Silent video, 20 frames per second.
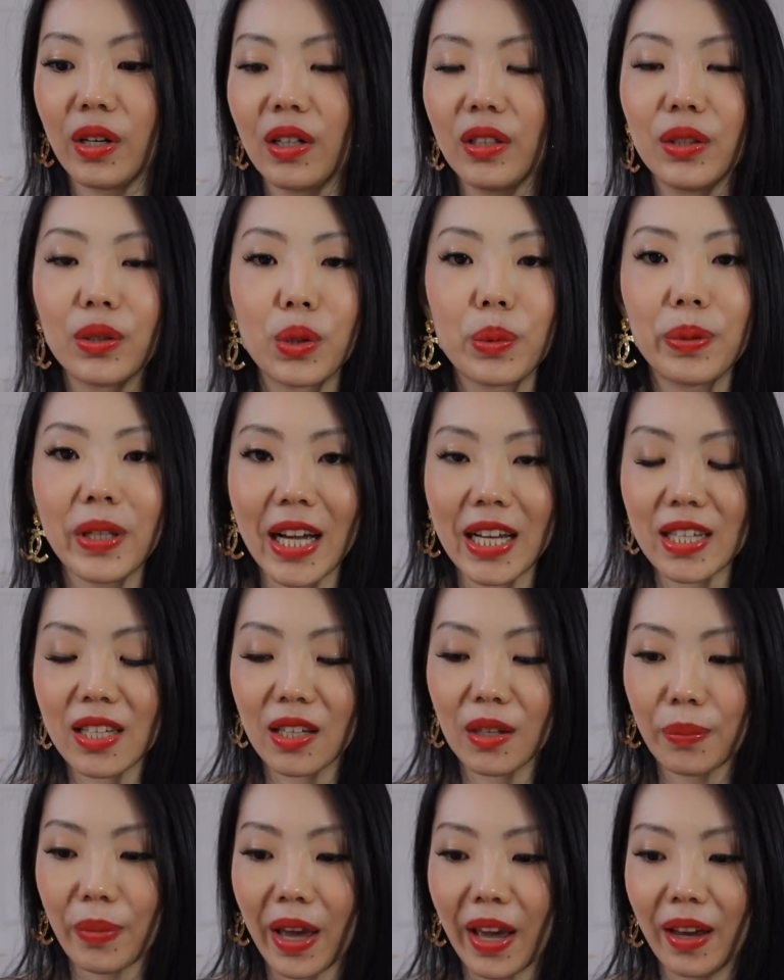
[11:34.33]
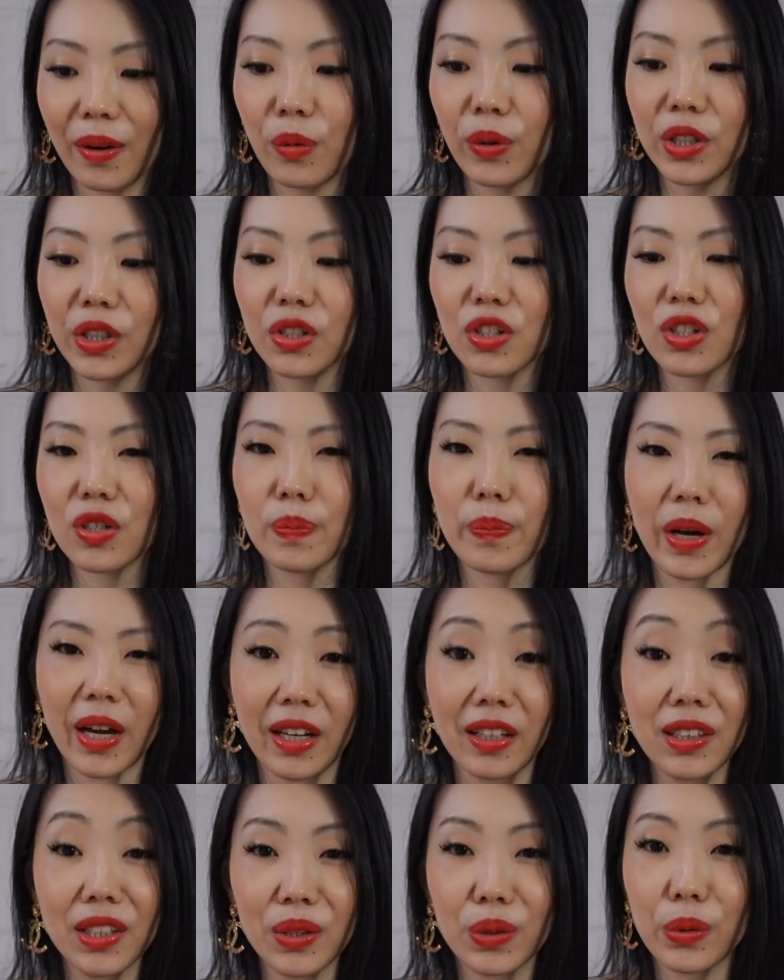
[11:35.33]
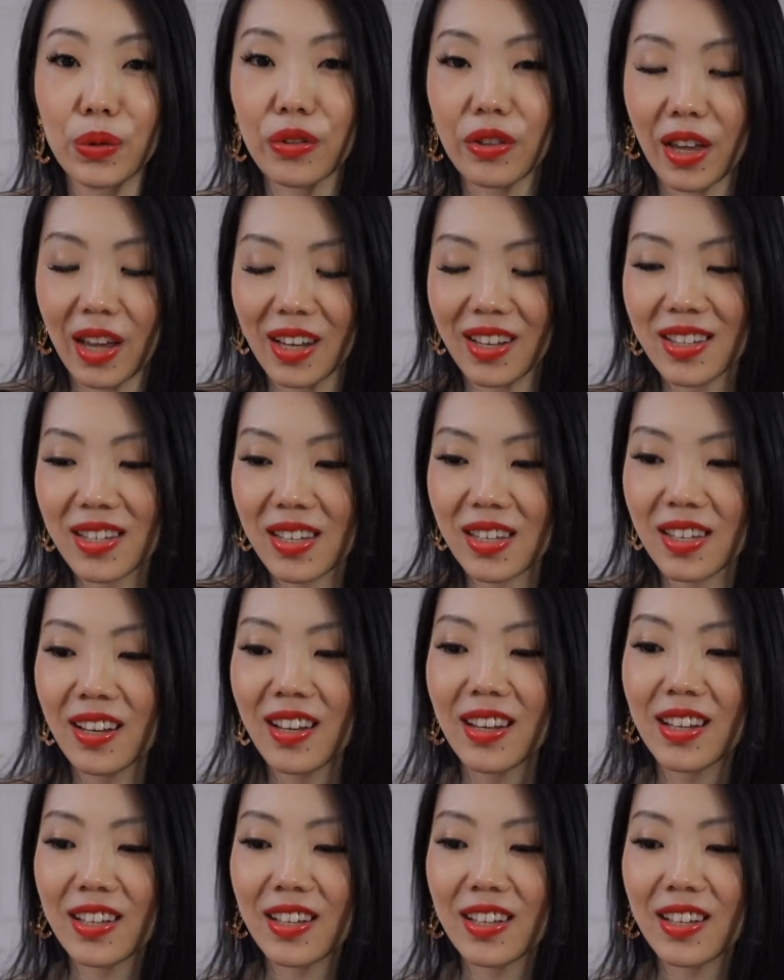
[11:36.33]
a little plastic bag when you're just buying little things